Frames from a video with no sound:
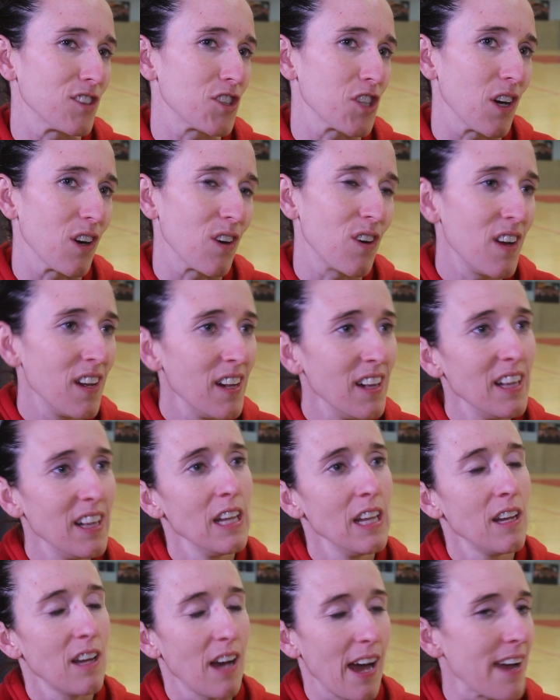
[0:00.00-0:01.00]
So
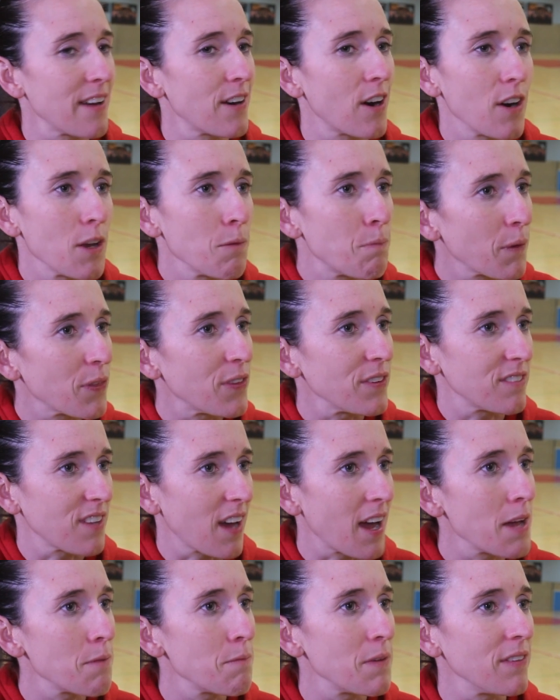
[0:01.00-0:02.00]
I had already put the
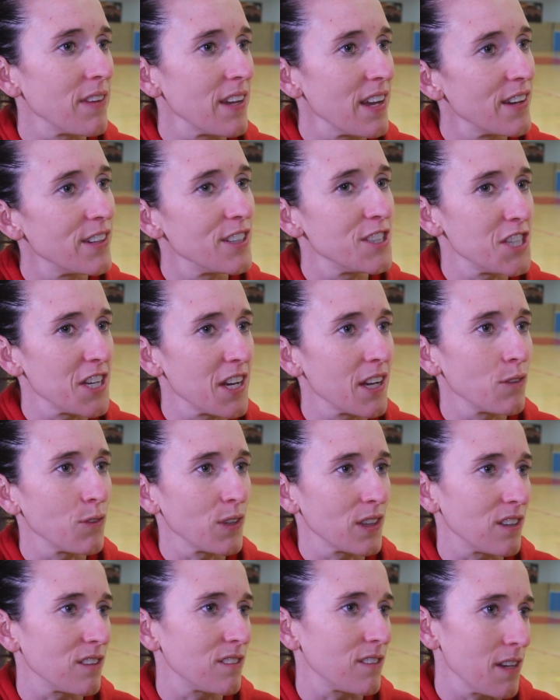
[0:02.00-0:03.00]
time and the energy in
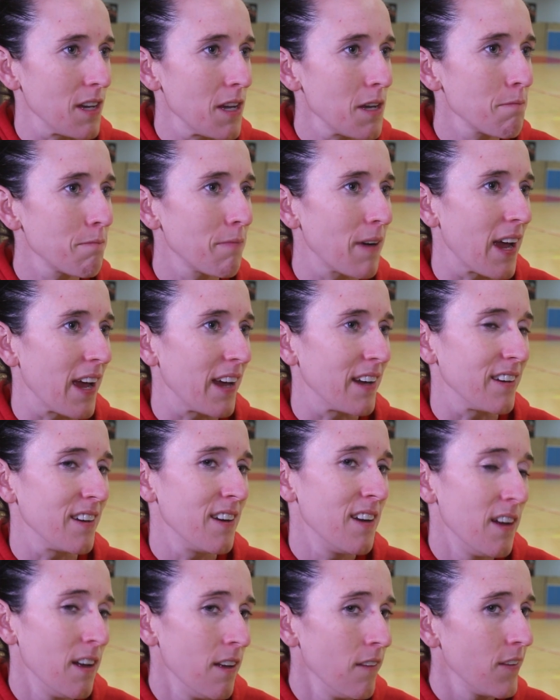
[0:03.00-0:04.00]
with the team, and
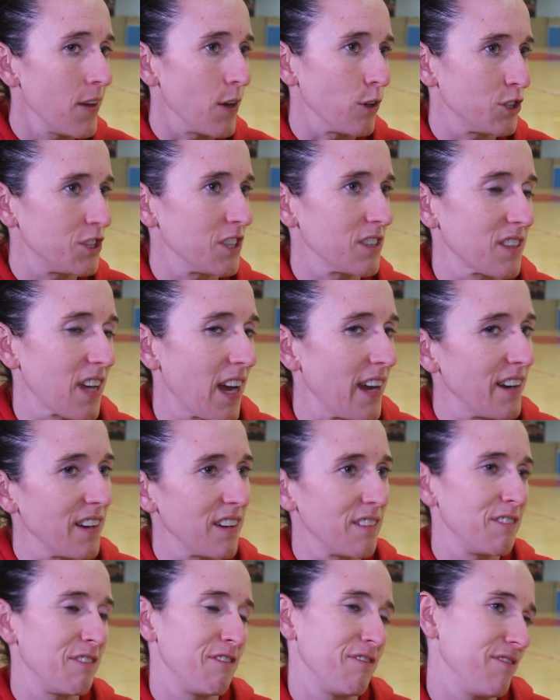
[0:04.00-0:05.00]
it was just kind
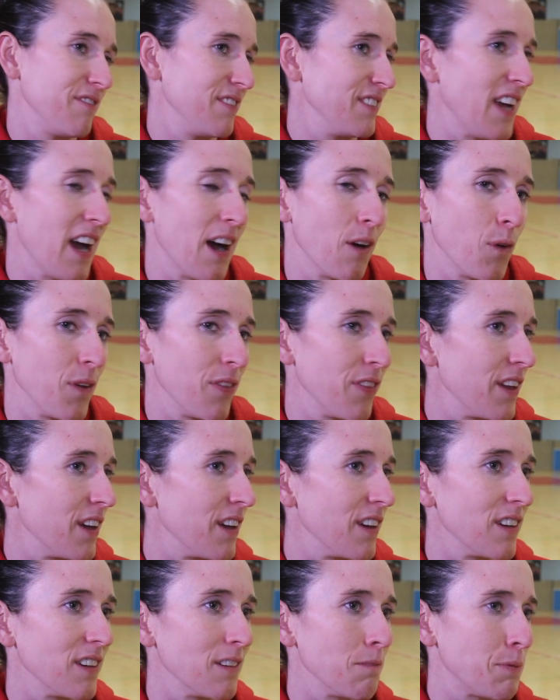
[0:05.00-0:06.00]
of, when
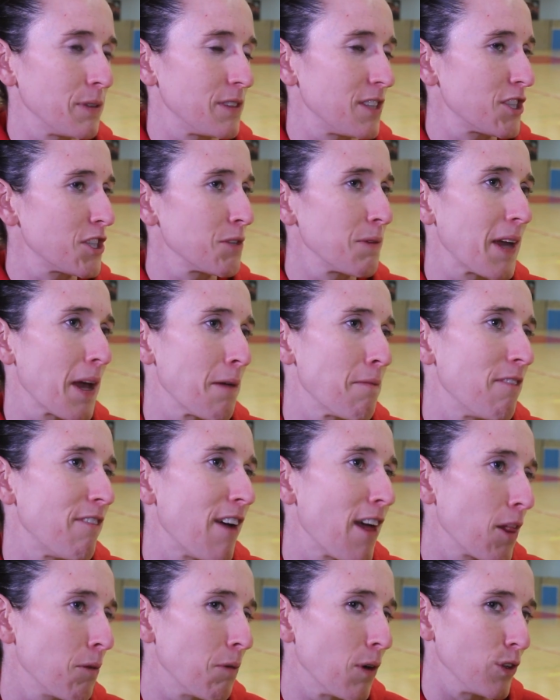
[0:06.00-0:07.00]
the position became
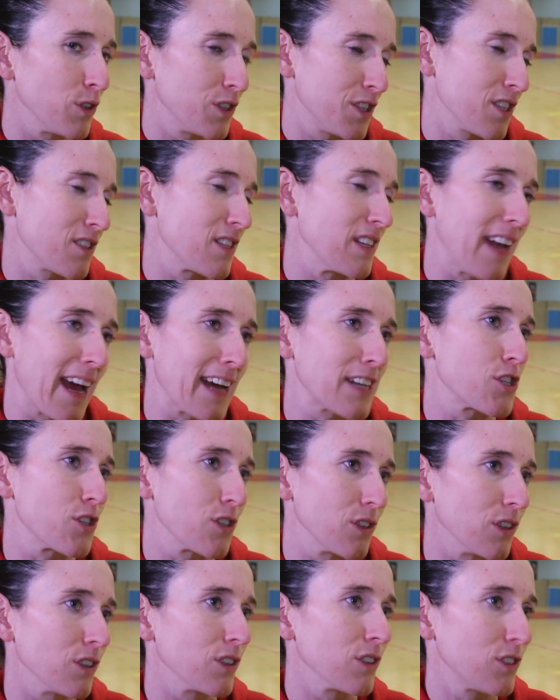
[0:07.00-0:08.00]
available, it was just a
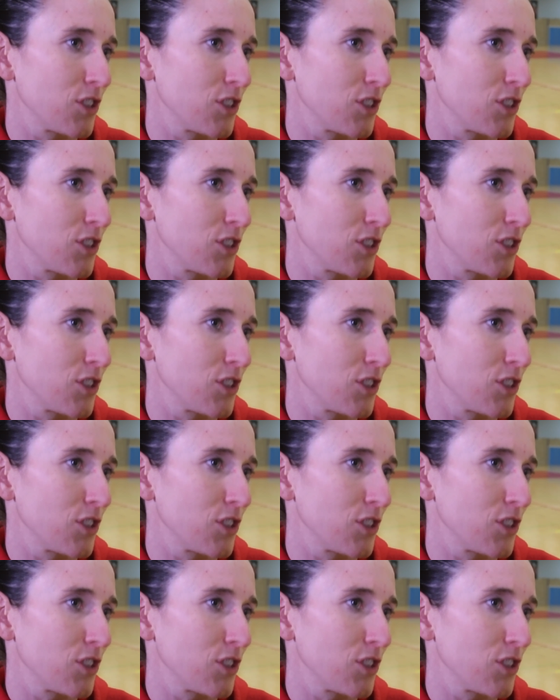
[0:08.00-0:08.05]
natural